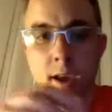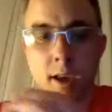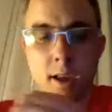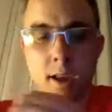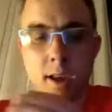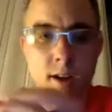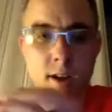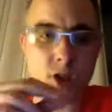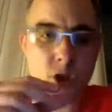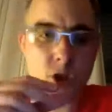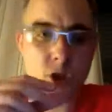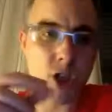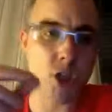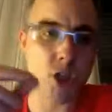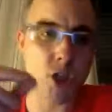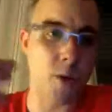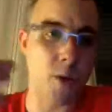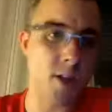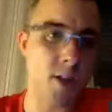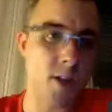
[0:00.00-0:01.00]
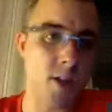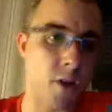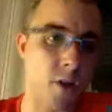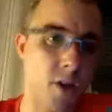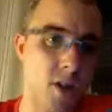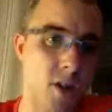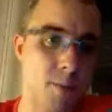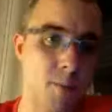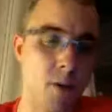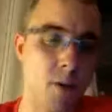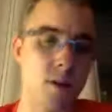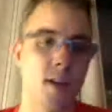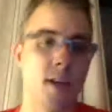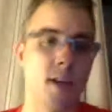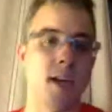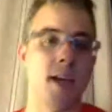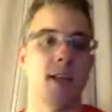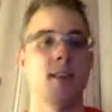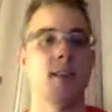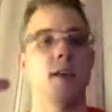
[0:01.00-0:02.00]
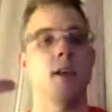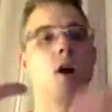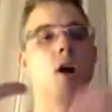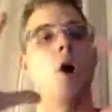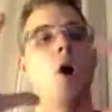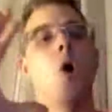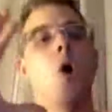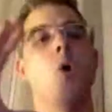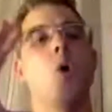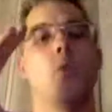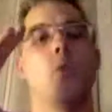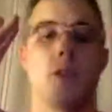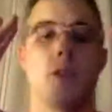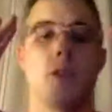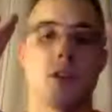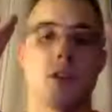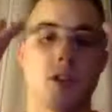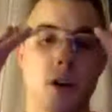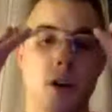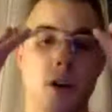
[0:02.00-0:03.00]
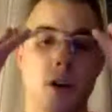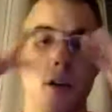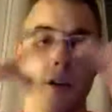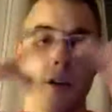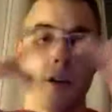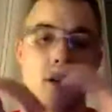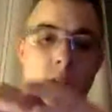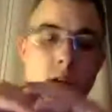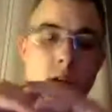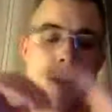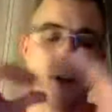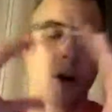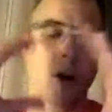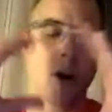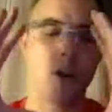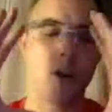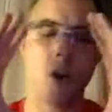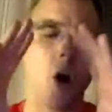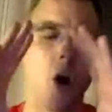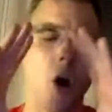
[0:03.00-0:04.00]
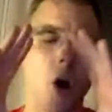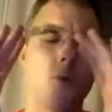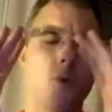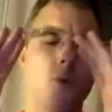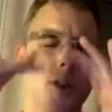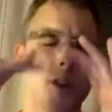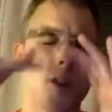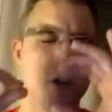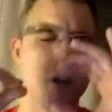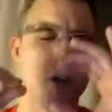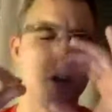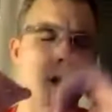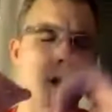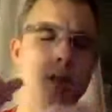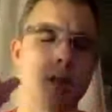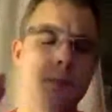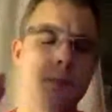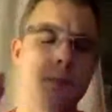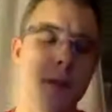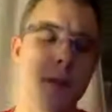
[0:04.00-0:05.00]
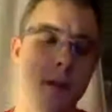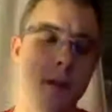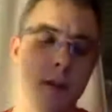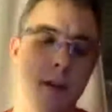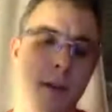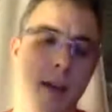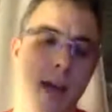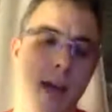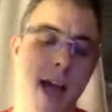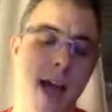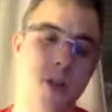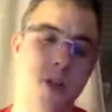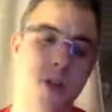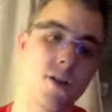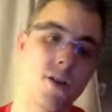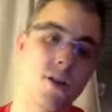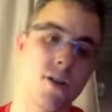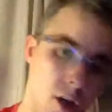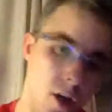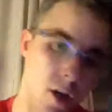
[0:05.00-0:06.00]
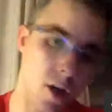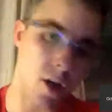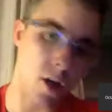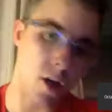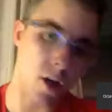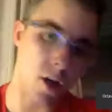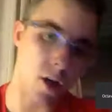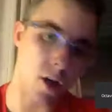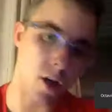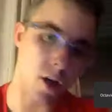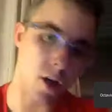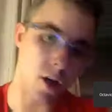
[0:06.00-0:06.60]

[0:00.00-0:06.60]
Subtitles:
in a strange way. So, for example, the O with the circle, no, the O with the dot in the middle. Actually, the dot was out of